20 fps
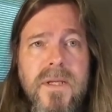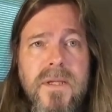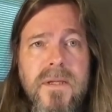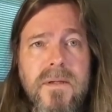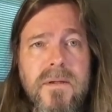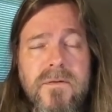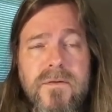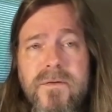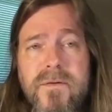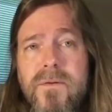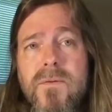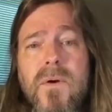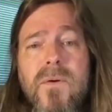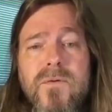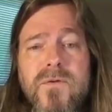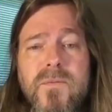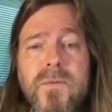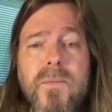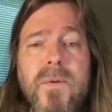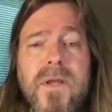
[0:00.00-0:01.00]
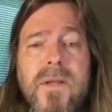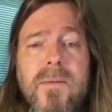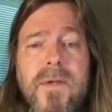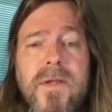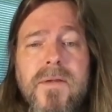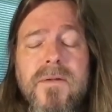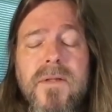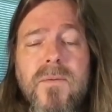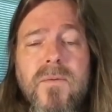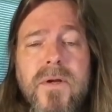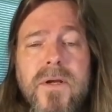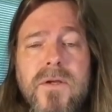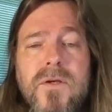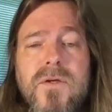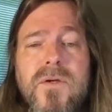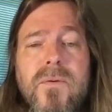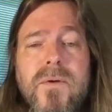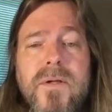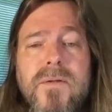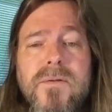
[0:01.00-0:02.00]
zeros. We basically want to
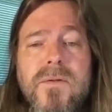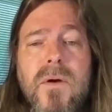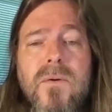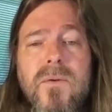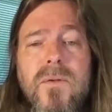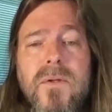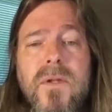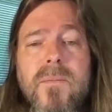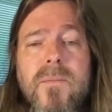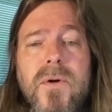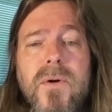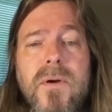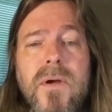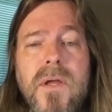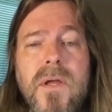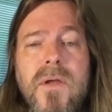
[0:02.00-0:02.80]
show it as a whole number.